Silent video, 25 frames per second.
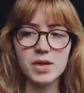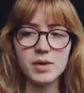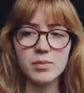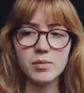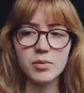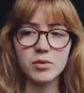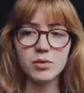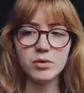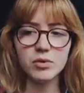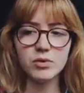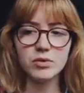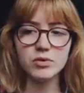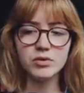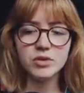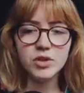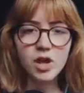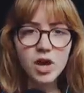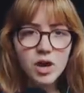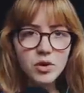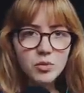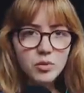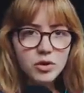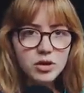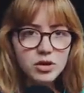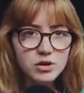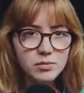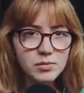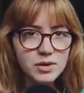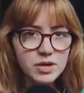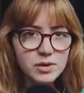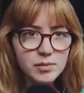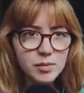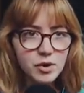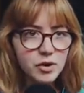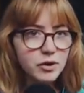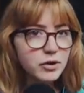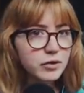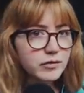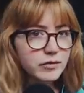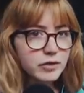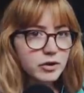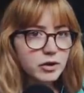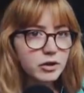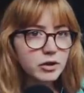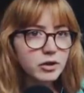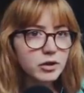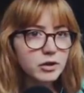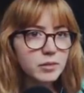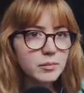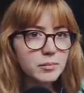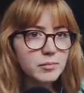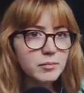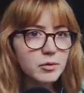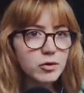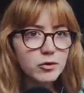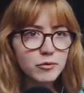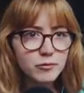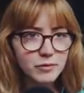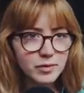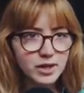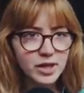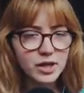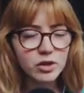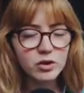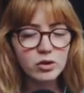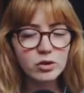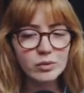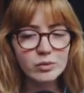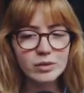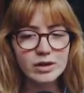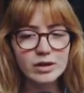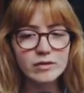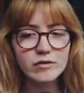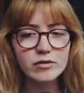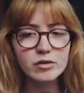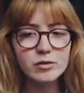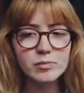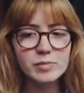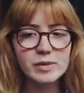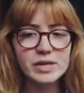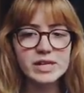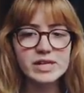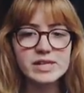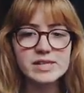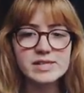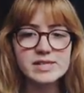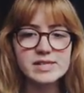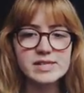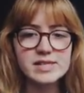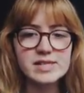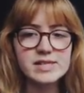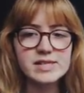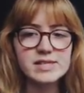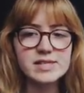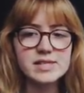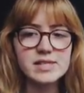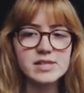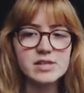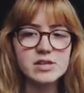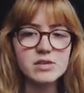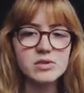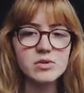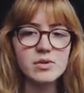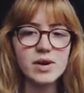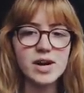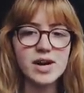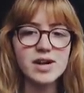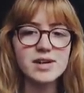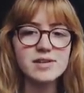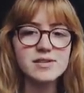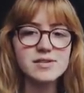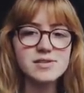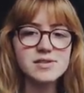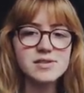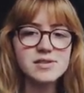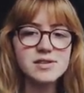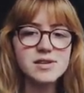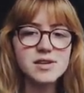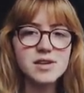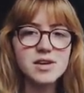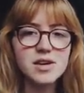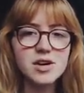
people not want to be part of your movement or whatever because they see you as